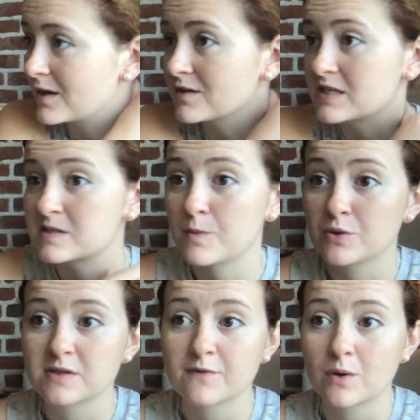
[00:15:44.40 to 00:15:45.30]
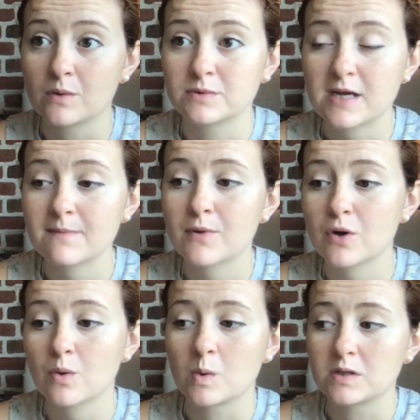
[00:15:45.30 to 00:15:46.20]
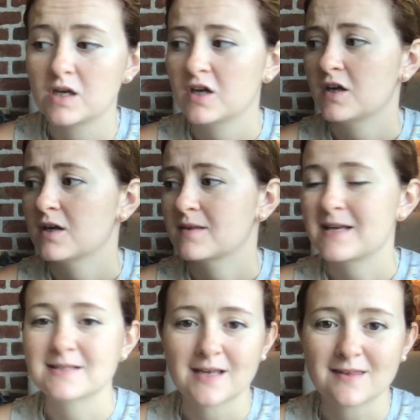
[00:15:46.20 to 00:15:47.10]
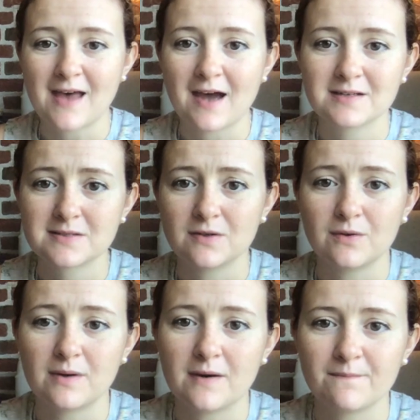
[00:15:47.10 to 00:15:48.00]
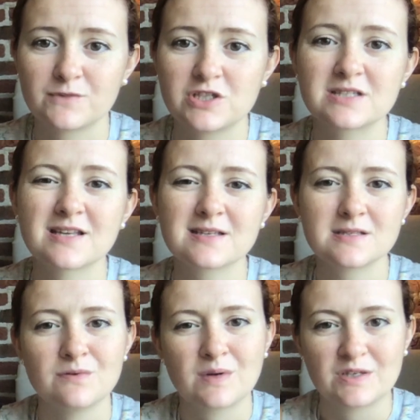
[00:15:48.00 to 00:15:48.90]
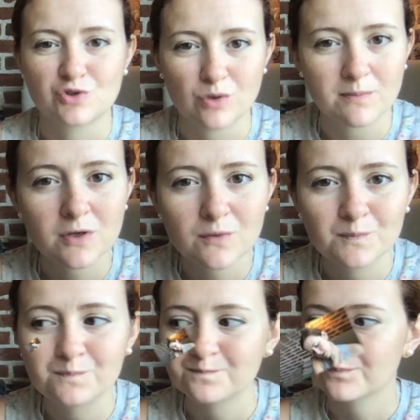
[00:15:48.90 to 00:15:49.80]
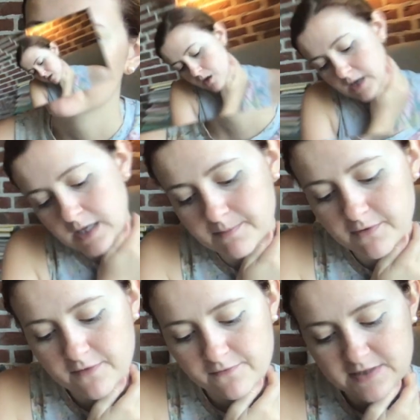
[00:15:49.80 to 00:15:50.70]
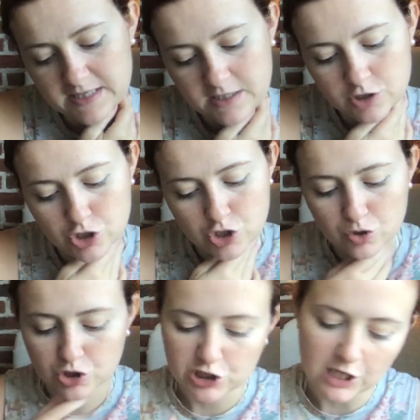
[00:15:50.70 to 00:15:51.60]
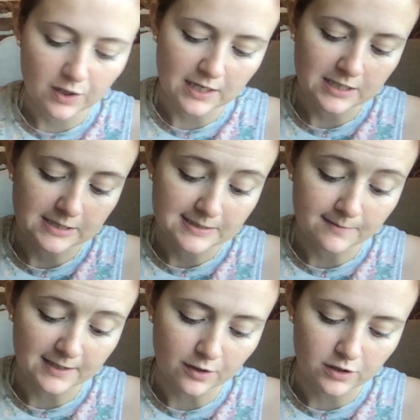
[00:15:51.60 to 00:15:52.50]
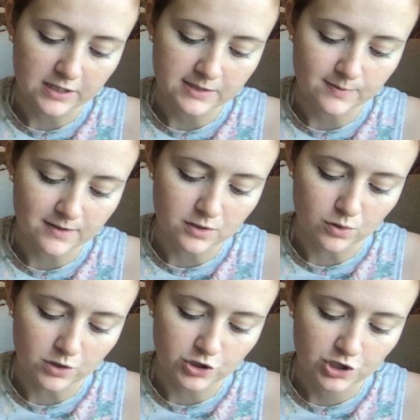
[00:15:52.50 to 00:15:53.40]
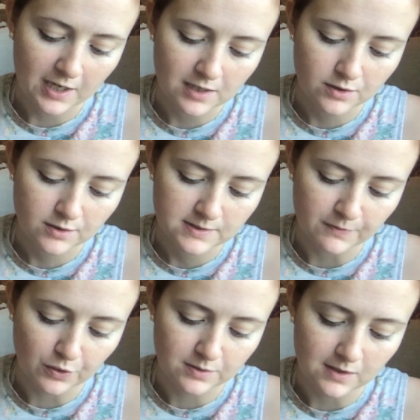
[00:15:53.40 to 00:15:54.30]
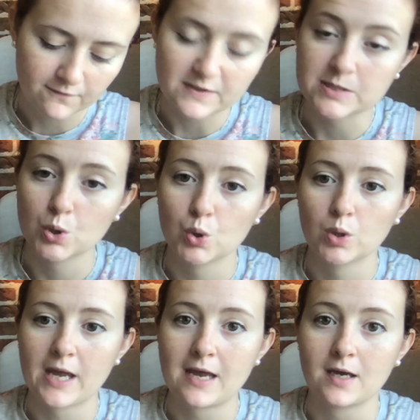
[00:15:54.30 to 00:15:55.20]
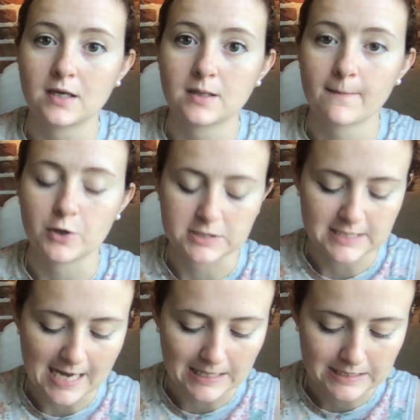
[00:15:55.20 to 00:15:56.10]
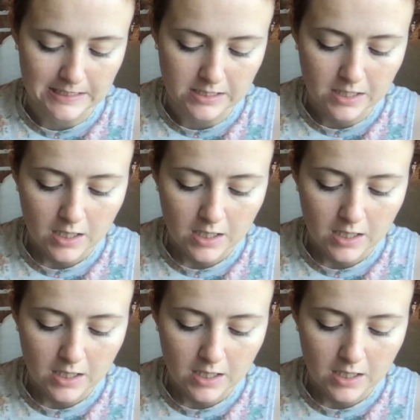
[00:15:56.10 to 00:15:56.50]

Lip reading: dispose of her own diaper and things like that. So she just likes to contribute. Okay, number 15, do you share any similarities with your child, both physical and personality?